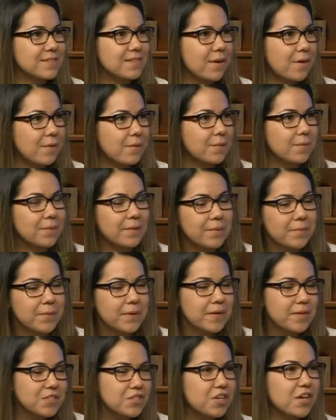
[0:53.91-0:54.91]
So we, we
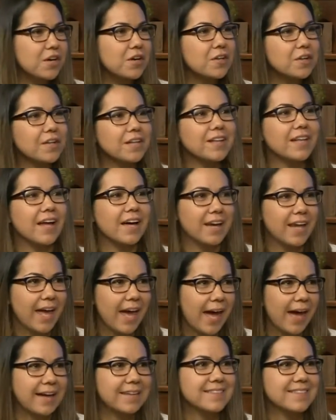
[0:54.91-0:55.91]
a juggle a lot of
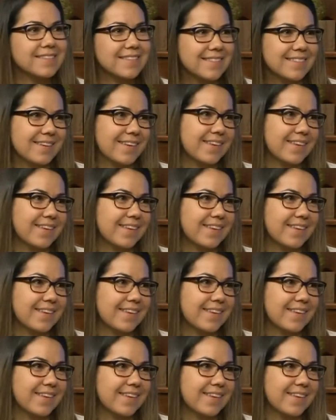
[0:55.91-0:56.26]
hats. So.